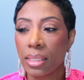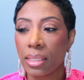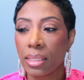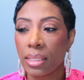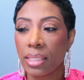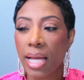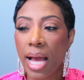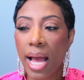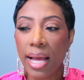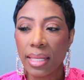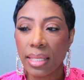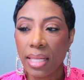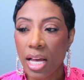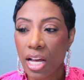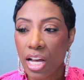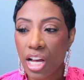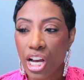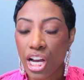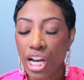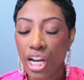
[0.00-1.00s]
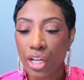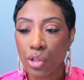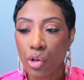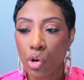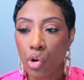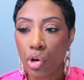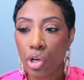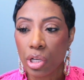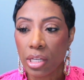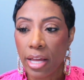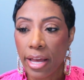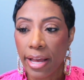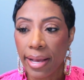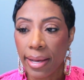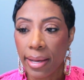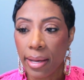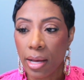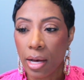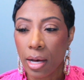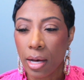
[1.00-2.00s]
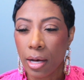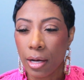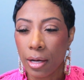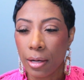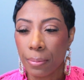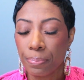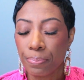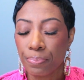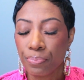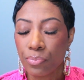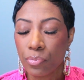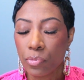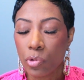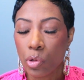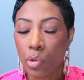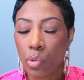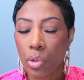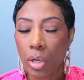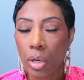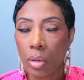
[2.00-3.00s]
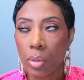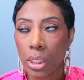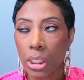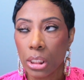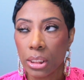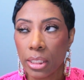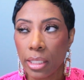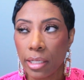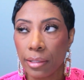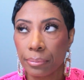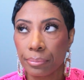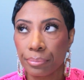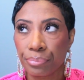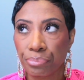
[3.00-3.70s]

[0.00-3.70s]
nylon or like, um, what do I want to say?